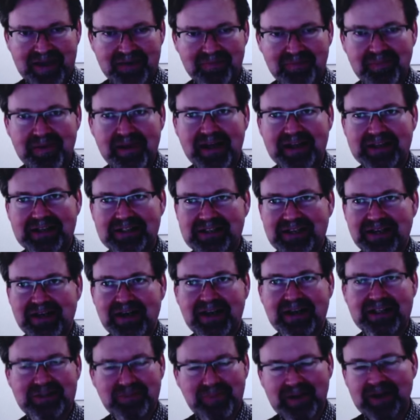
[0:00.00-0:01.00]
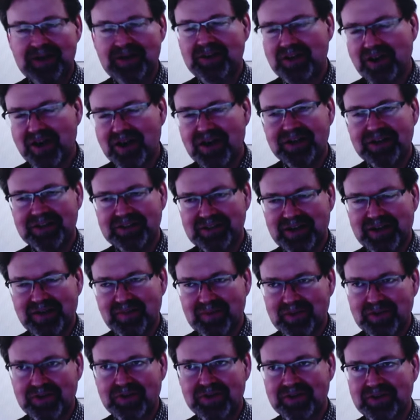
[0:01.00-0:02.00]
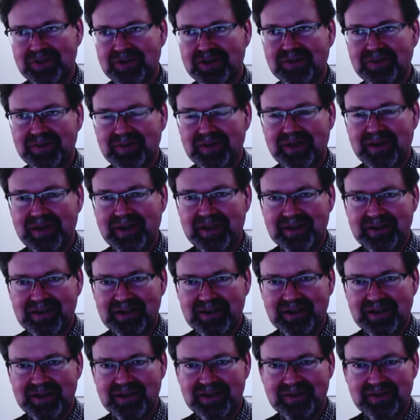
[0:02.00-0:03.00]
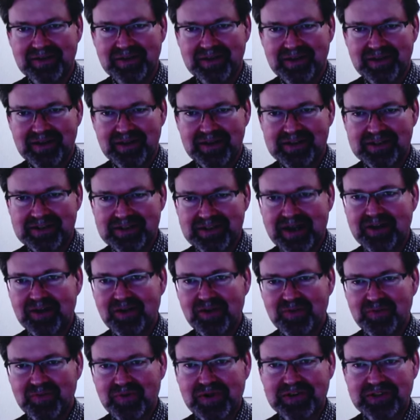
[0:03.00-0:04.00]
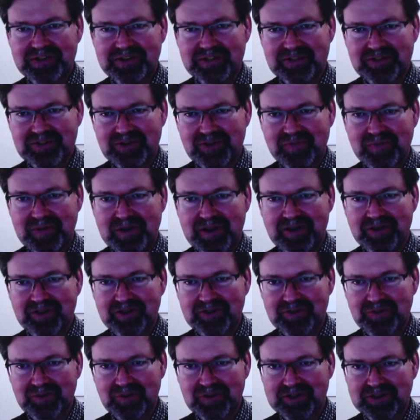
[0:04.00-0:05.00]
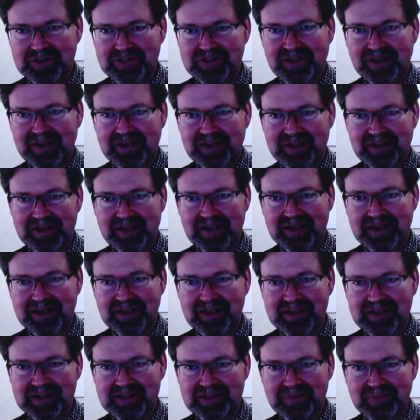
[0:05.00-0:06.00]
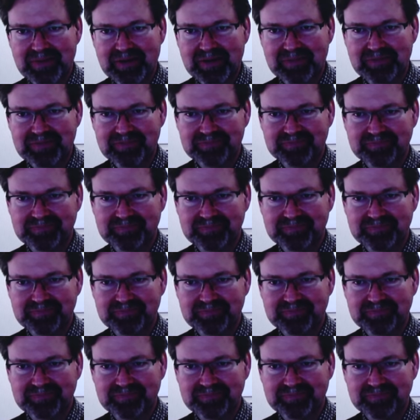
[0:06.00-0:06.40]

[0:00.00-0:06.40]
mess, and I spend a lot of time with her. And sacrifices are made on the work side in that case, but.